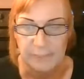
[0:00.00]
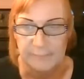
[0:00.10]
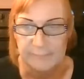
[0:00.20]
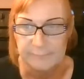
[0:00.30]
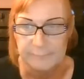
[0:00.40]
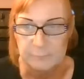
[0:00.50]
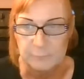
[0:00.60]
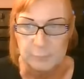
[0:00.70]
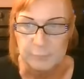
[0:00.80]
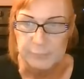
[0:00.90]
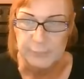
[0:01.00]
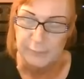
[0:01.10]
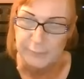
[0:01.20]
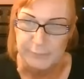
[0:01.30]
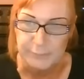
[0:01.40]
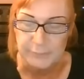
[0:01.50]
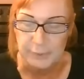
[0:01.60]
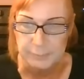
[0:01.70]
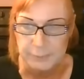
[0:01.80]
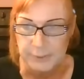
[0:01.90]
Uh, the only other
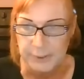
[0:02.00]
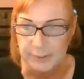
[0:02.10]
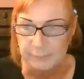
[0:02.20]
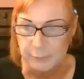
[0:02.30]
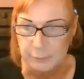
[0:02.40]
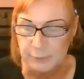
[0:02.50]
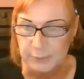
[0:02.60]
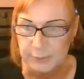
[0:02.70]
option I have is